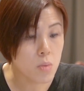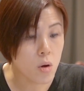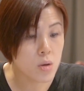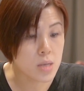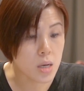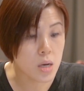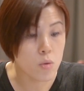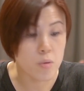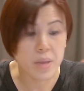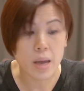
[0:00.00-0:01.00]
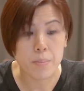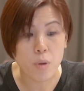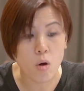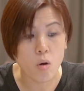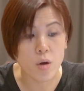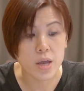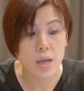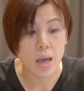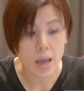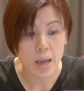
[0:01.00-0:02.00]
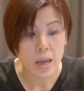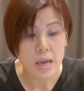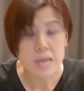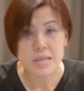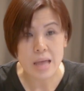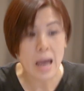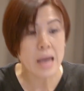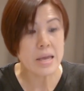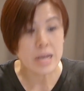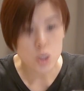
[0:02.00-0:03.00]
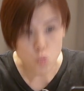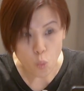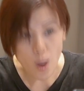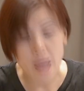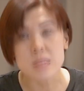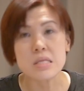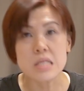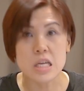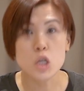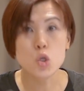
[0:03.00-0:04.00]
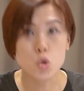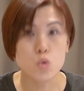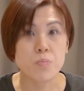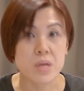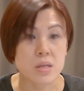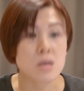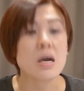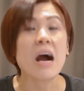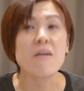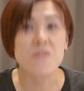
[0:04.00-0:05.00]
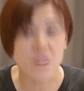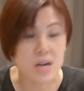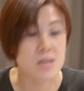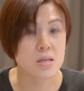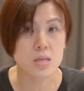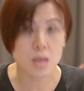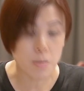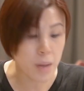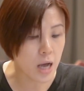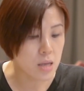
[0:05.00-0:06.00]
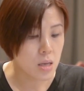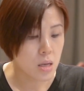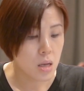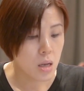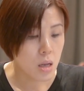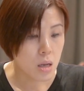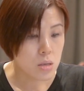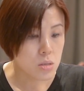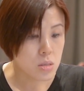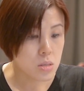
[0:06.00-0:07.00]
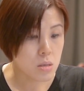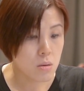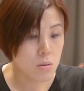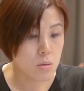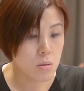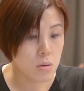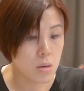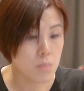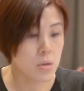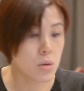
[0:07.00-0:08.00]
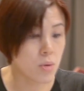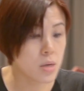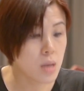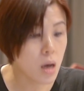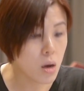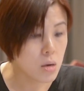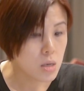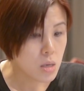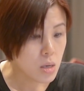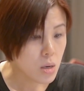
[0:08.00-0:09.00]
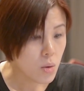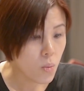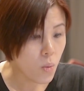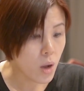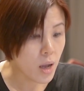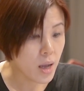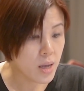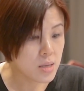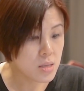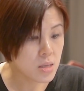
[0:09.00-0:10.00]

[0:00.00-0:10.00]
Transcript: circle will be at point A. That is when these two beetles are furthest apart. So write down when